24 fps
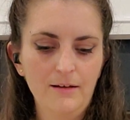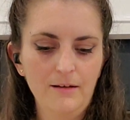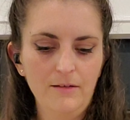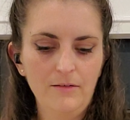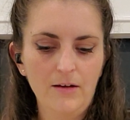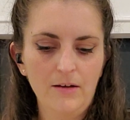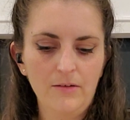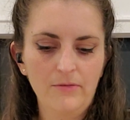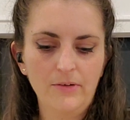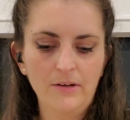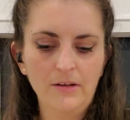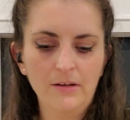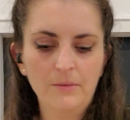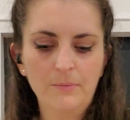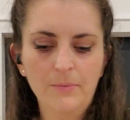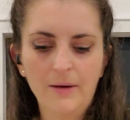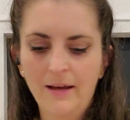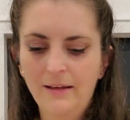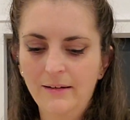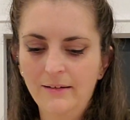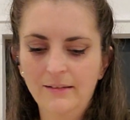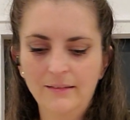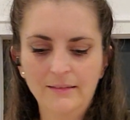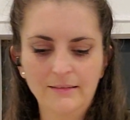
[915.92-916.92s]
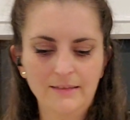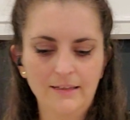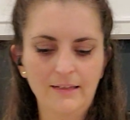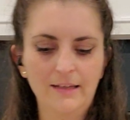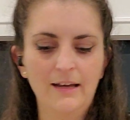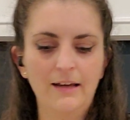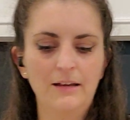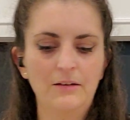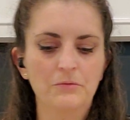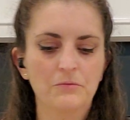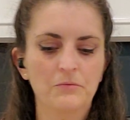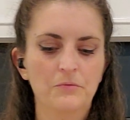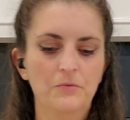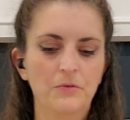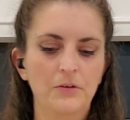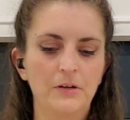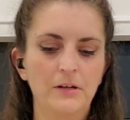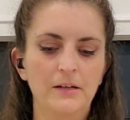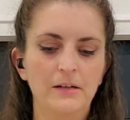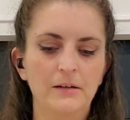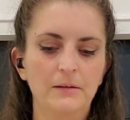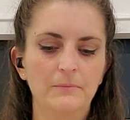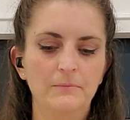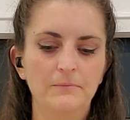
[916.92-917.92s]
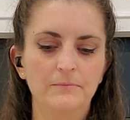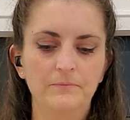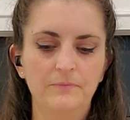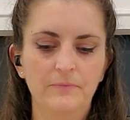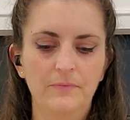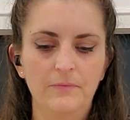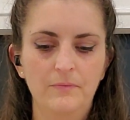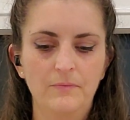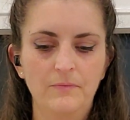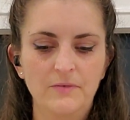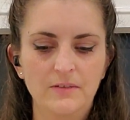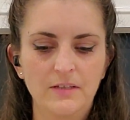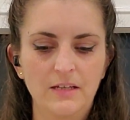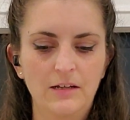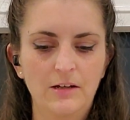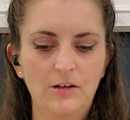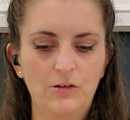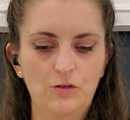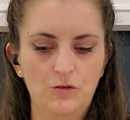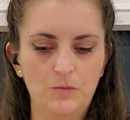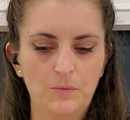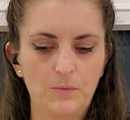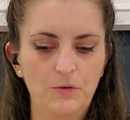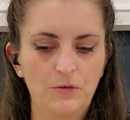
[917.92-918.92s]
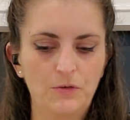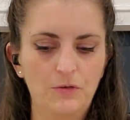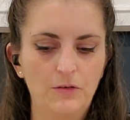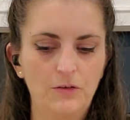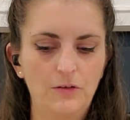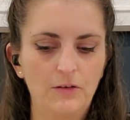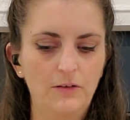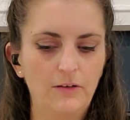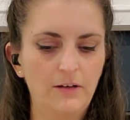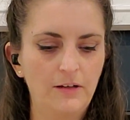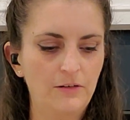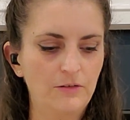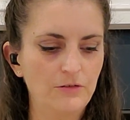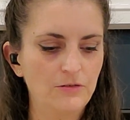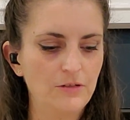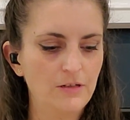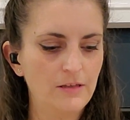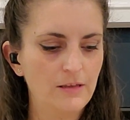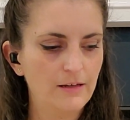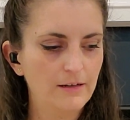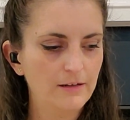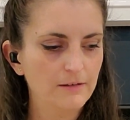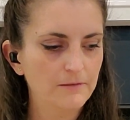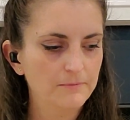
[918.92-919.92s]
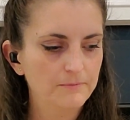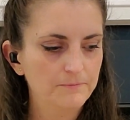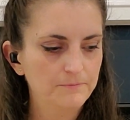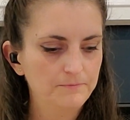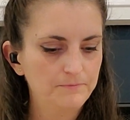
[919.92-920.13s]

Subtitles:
A lot of independence again, freedom. I'm seeing entrepreneurial energy there.